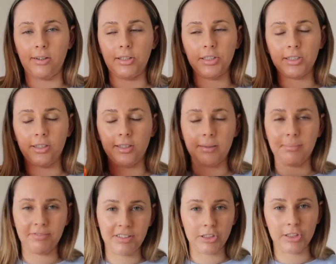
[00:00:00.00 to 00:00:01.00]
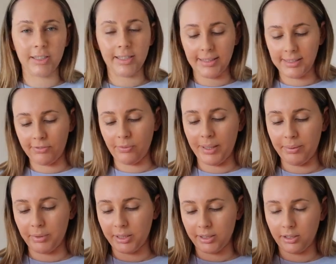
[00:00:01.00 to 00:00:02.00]
I just kind of envisioned this for
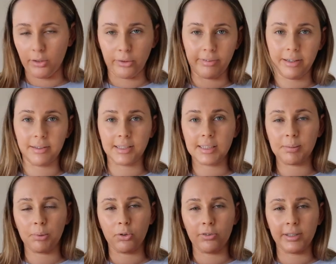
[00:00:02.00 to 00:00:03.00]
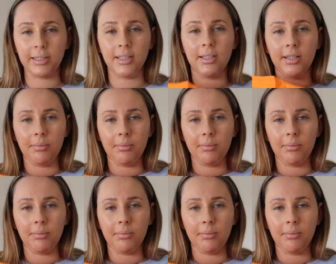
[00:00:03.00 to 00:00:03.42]
when we're going around exploring.